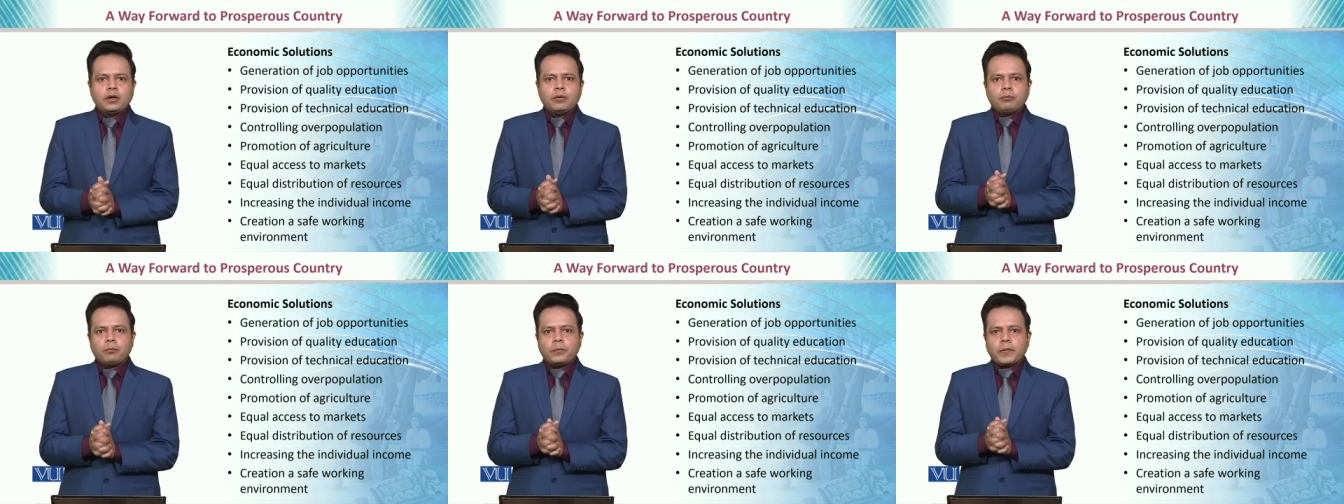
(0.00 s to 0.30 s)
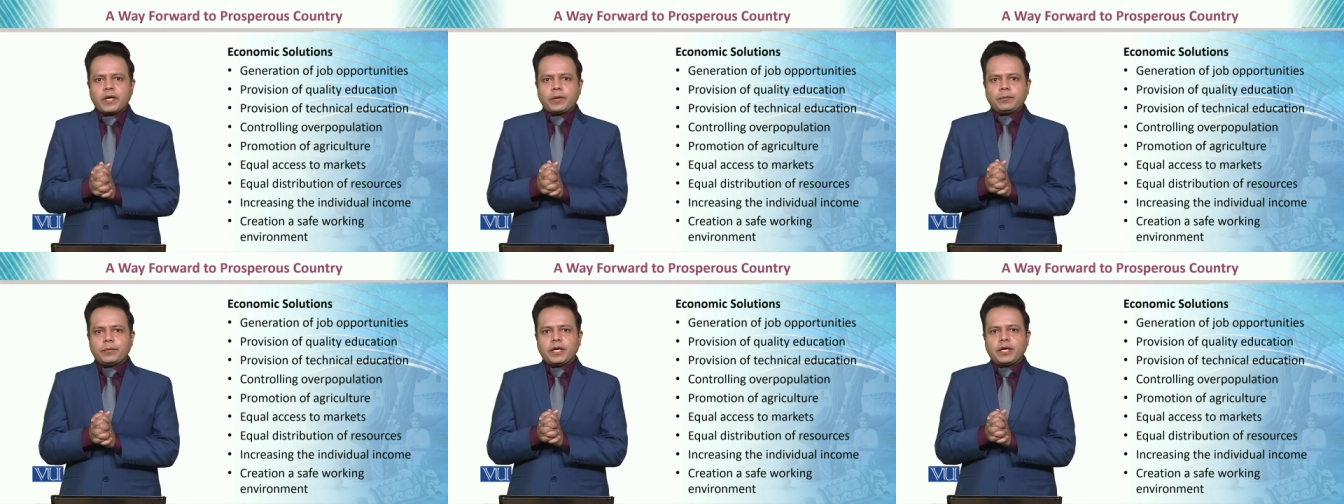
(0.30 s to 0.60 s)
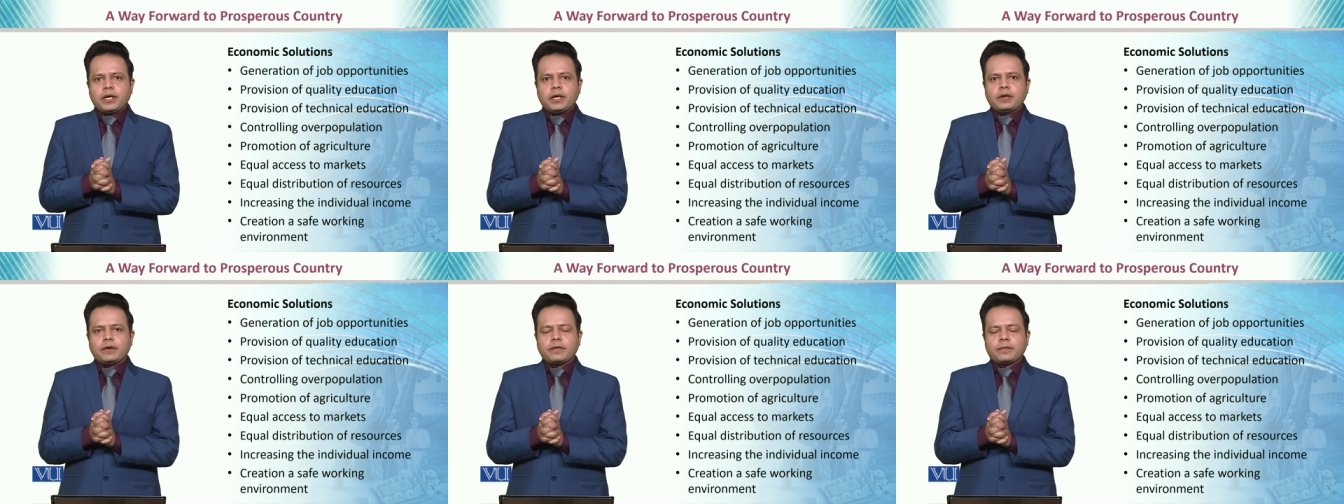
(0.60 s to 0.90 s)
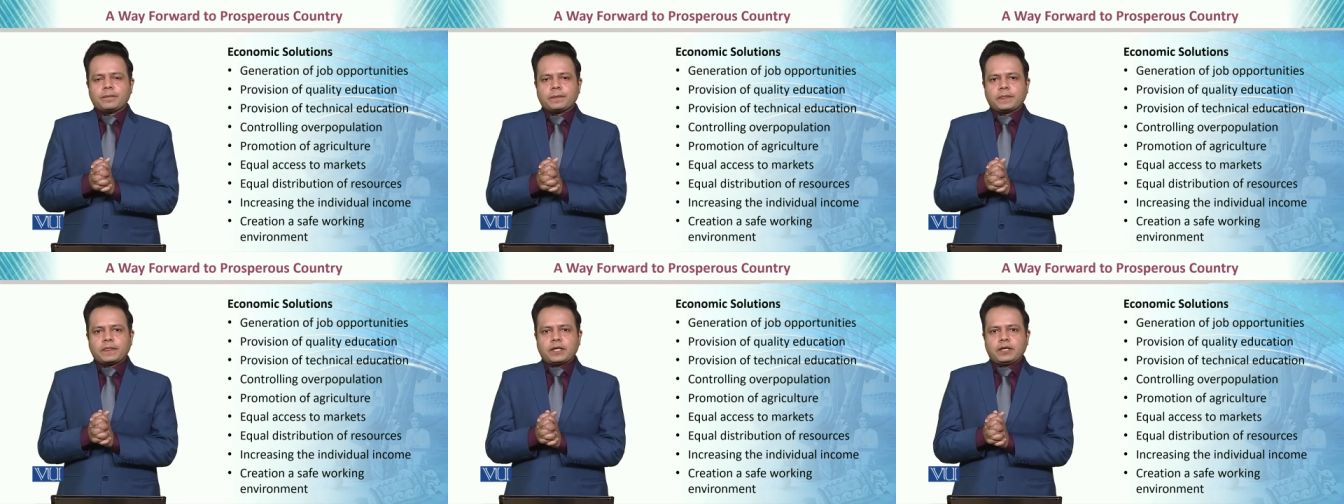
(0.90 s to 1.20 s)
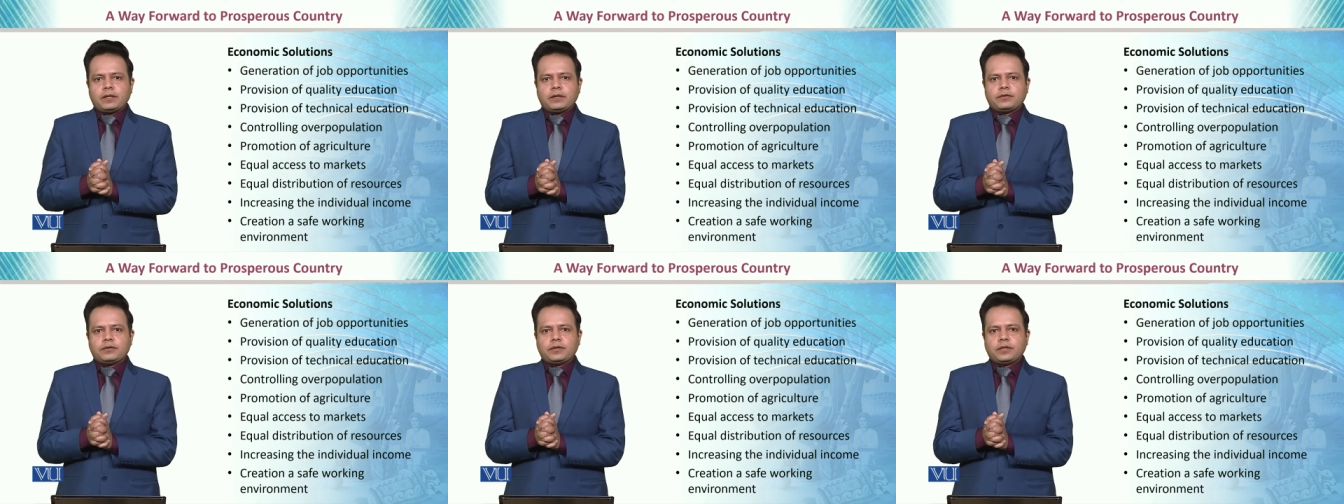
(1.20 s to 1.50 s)
maybe
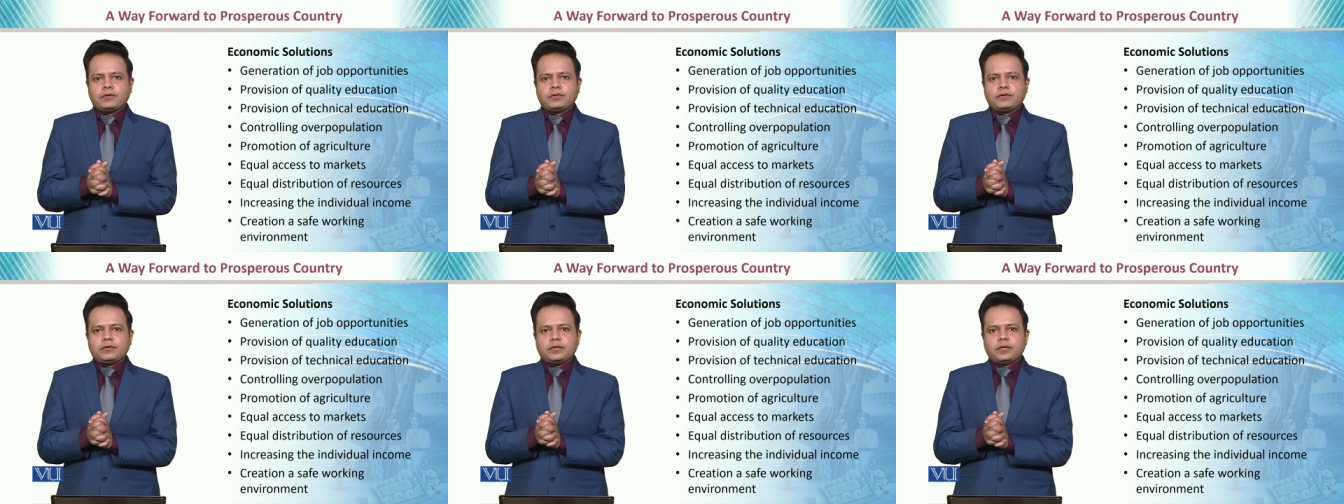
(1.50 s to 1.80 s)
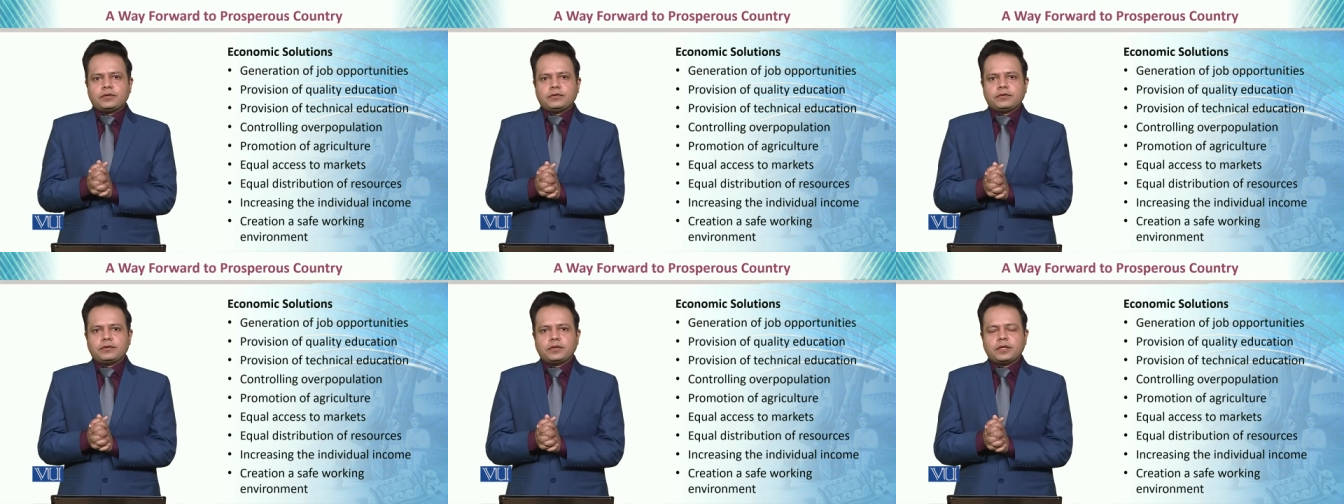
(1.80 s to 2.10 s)
mm, uh, since this